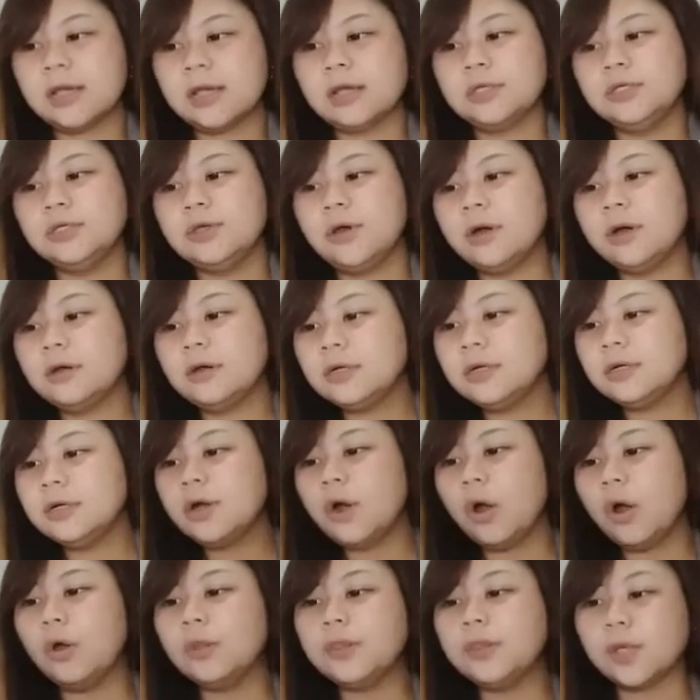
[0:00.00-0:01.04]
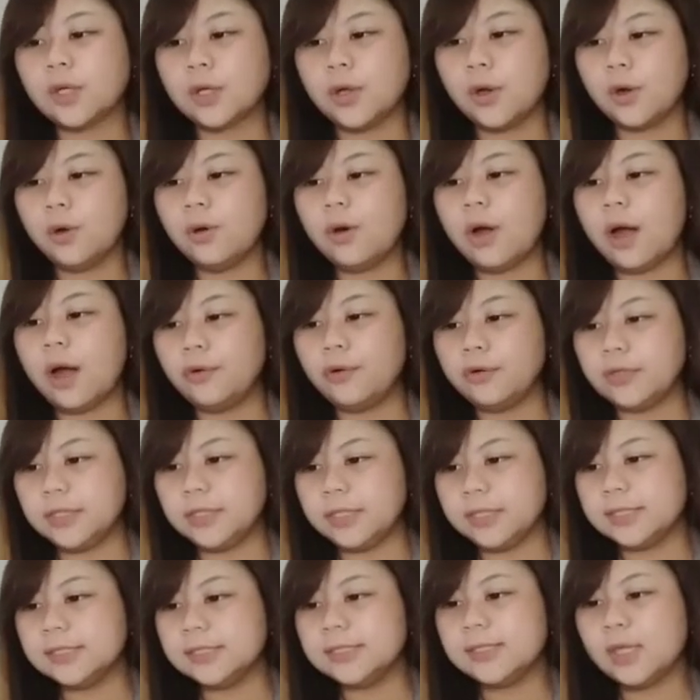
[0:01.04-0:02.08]
younger on-the-go
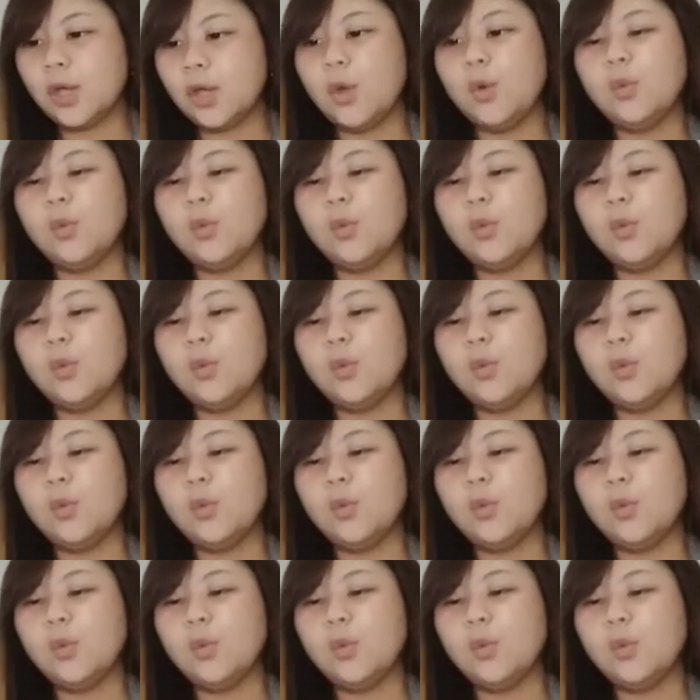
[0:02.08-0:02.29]
audience